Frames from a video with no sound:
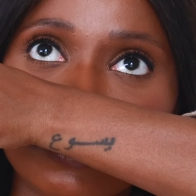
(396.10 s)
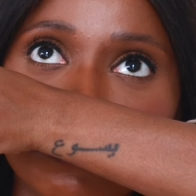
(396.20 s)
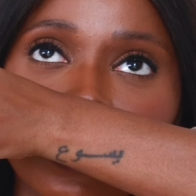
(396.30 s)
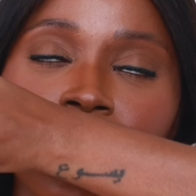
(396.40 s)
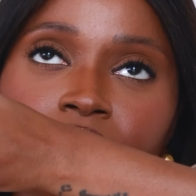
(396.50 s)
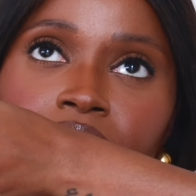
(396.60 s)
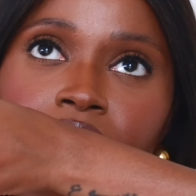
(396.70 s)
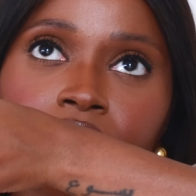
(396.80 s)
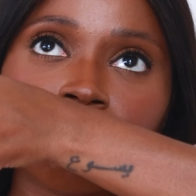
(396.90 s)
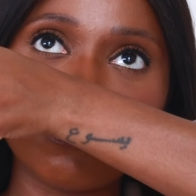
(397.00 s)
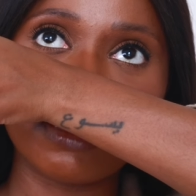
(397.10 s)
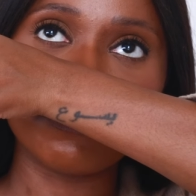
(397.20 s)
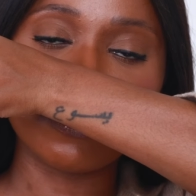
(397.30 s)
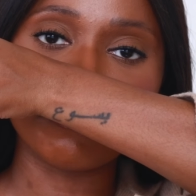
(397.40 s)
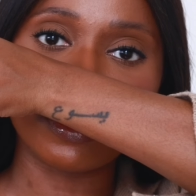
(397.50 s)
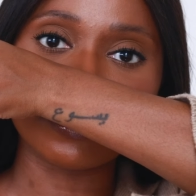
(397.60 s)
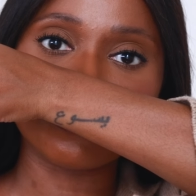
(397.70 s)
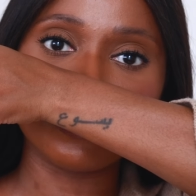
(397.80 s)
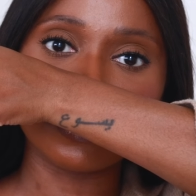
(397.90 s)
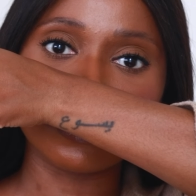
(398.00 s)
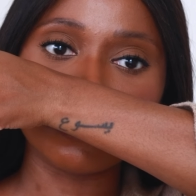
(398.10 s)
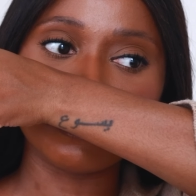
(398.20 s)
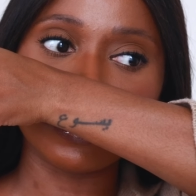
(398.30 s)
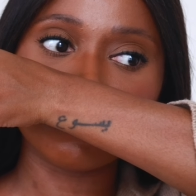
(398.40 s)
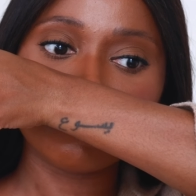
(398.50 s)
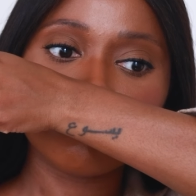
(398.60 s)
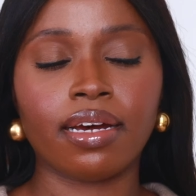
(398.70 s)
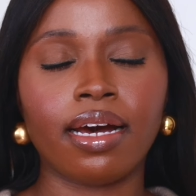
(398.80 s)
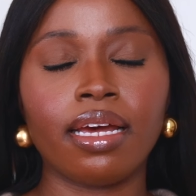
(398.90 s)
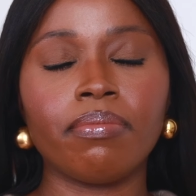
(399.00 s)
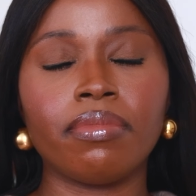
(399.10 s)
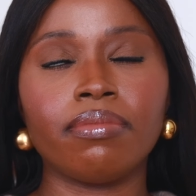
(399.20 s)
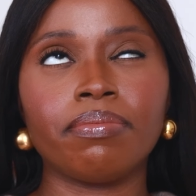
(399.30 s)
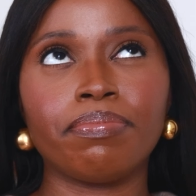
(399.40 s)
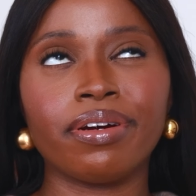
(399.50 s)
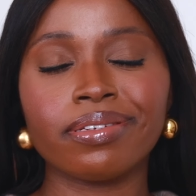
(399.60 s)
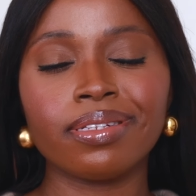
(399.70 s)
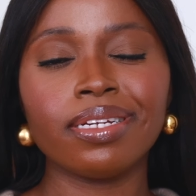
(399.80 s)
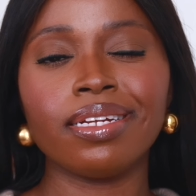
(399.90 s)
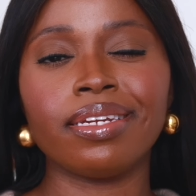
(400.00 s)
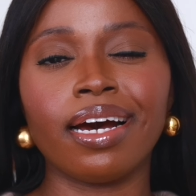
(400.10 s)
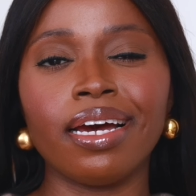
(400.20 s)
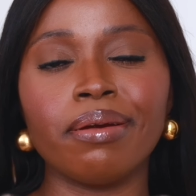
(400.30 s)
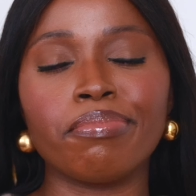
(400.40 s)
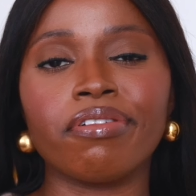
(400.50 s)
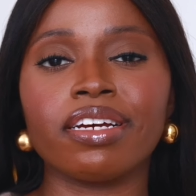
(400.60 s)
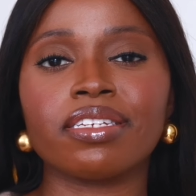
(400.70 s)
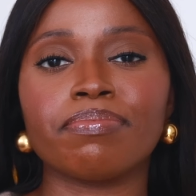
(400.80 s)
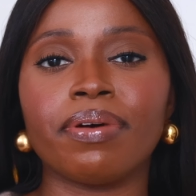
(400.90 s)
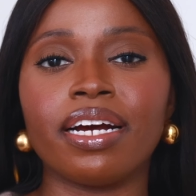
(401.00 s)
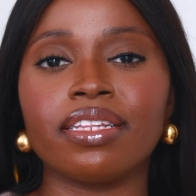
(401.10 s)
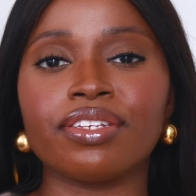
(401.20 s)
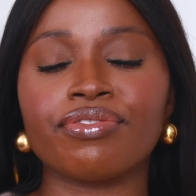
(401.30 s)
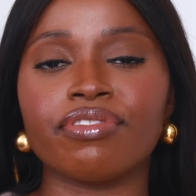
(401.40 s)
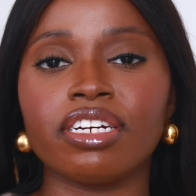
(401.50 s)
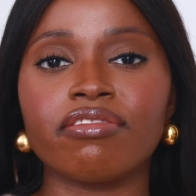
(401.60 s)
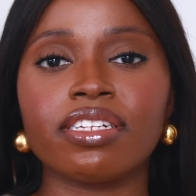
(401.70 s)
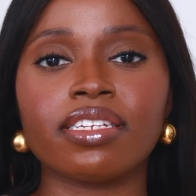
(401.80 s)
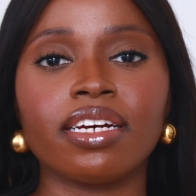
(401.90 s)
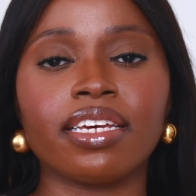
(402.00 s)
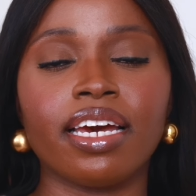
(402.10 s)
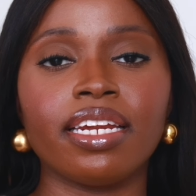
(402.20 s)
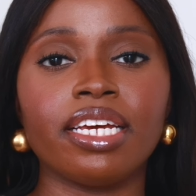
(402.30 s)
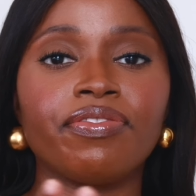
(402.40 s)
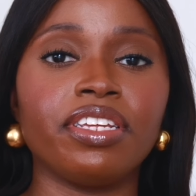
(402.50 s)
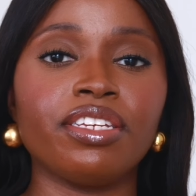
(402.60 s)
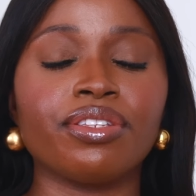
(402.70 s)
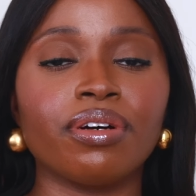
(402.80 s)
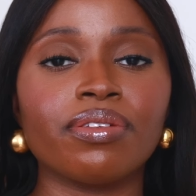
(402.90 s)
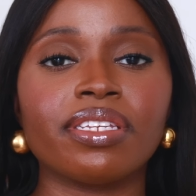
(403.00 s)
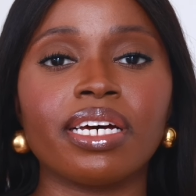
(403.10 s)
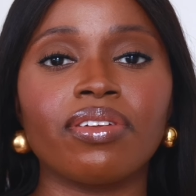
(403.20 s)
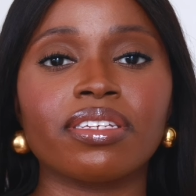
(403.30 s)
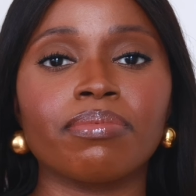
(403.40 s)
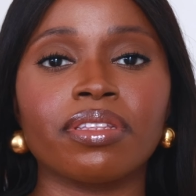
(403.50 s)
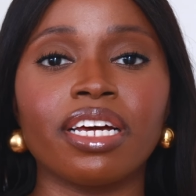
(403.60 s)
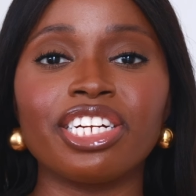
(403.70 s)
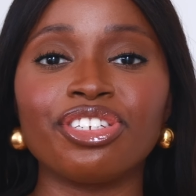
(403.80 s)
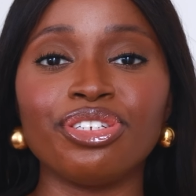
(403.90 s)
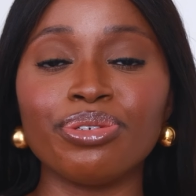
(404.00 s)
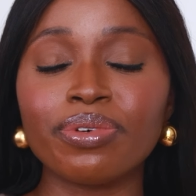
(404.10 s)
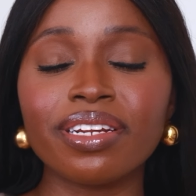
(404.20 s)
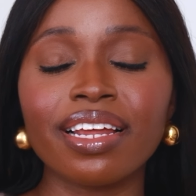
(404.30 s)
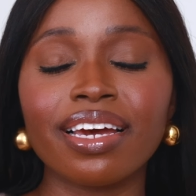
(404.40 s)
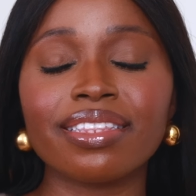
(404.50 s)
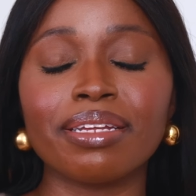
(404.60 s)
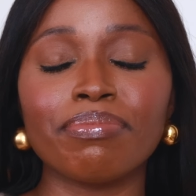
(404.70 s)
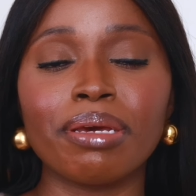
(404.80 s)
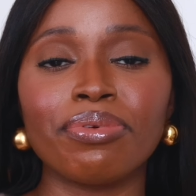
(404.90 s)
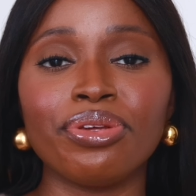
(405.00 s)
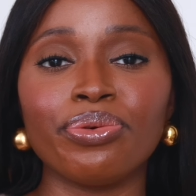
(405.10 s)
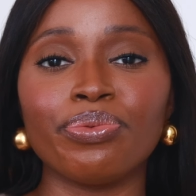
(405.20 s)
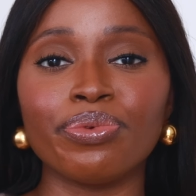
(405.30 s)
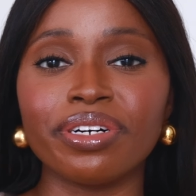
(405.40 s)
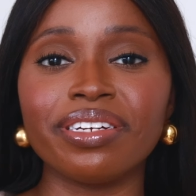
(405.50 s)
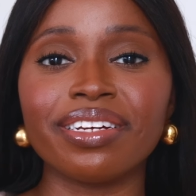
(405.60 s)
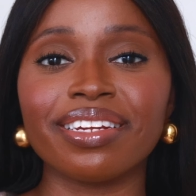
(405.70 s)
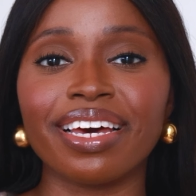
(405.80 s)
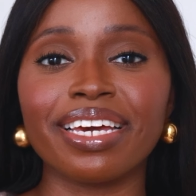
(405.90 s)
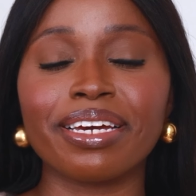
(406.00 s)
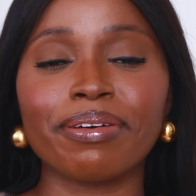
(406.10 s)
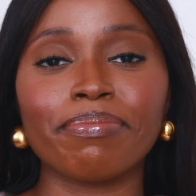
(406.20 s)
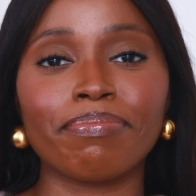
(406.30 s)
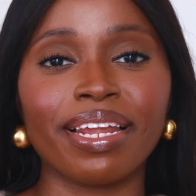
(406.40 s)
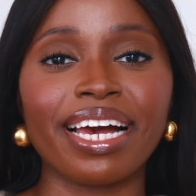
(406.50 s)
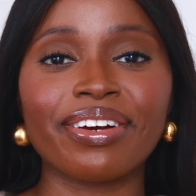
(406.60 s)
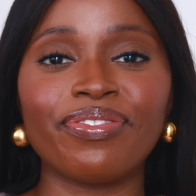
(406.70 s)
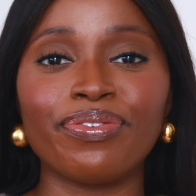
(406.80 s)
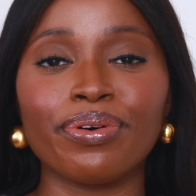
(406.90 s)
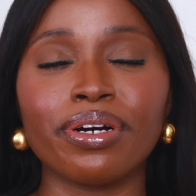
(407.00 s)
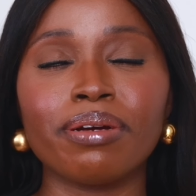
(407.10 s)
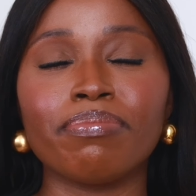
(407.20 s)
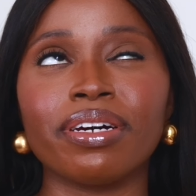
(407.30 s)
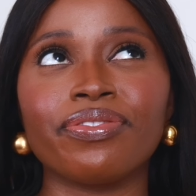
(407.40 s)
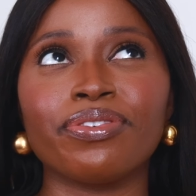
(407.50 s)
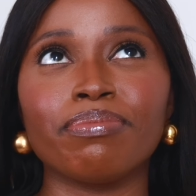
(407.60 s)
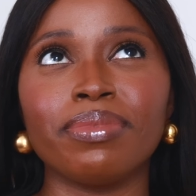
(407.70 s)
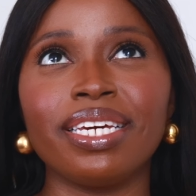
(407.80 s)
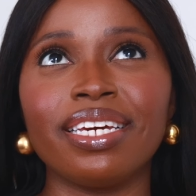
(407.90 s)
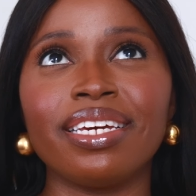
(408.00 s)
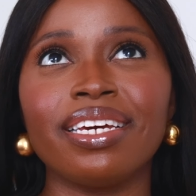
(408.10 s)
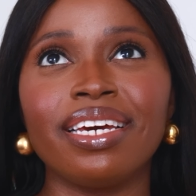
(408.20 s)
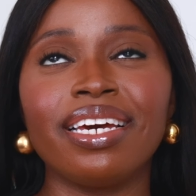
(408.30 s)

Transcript: But it actually does remind me of Bal d'Afrique a little bit. I'm personally not impressed by this fragrance. Again, if these notes sound like something that you would like, then maybe you would like Black four, but for me,